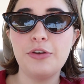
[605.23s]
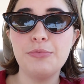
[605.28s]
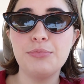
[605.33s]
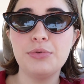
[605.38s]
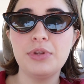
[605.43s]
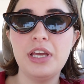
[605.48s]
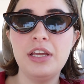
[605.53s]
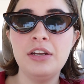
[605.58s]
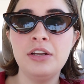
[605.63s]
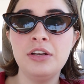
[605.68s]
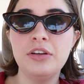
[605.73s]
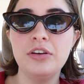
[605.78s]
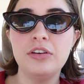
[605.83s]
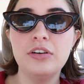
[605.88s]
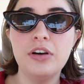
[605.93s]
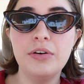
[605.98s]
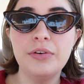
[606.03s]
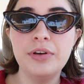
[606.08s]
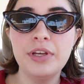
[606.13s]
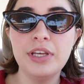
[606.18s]
I plan on
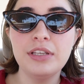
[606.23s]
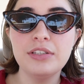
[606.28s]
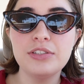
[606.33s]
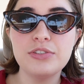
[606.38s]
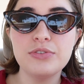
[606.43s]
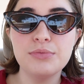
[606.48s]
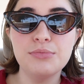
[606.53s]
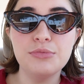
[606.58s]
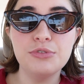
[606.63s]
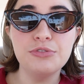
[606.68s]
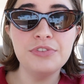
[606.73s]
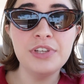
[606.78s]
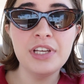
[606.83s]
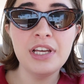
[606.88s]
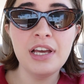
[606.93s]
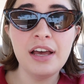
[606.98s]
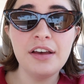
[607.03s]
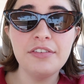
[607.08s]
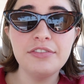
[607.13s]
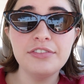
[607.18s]
going to a
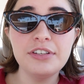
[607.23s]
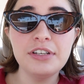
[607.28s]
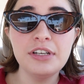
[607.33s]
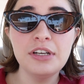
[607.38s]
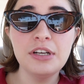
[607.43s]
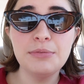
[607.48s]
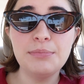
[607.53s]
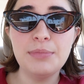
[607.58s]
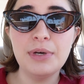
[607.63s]
movie after,